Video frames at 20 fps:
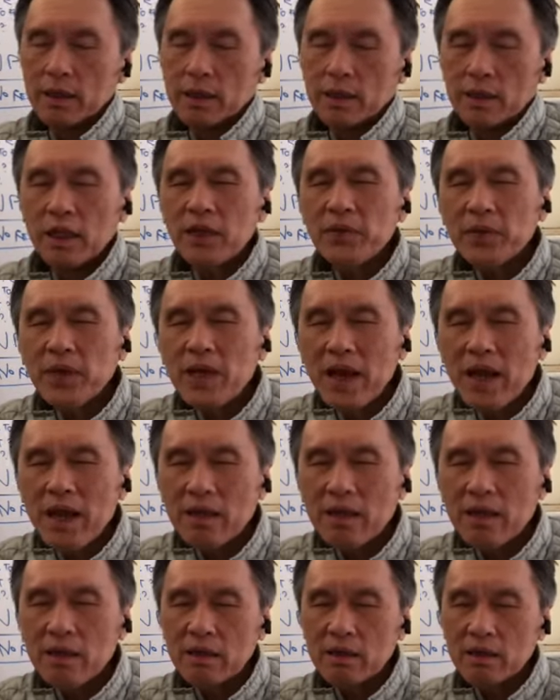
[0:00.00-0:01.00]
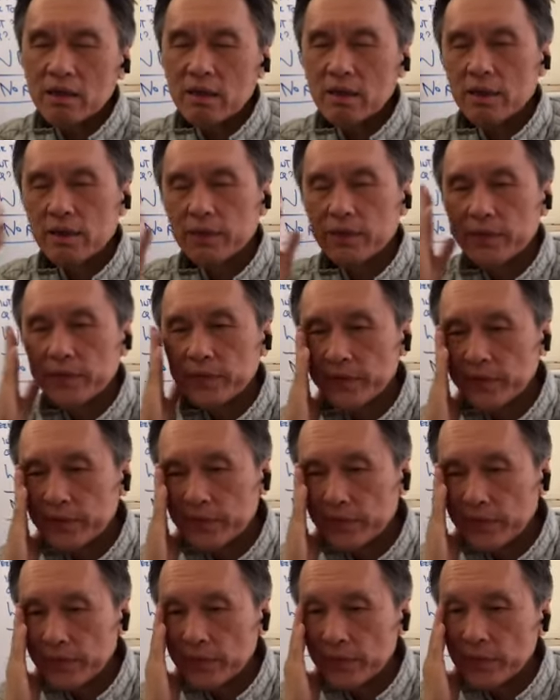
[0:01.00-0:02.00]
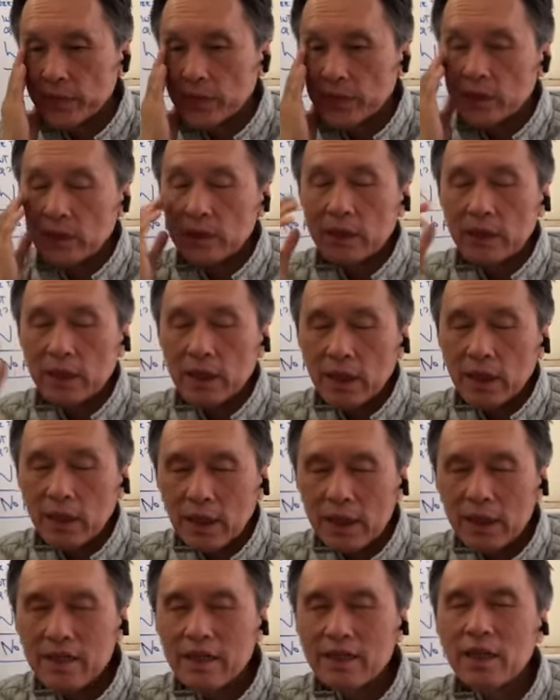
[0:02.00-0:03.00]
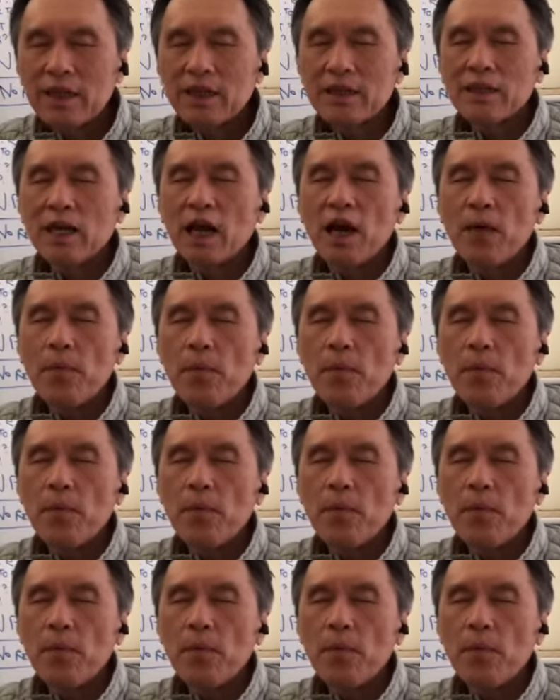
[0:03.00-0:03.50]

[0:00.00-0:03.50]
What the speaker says: Lifting anus is just a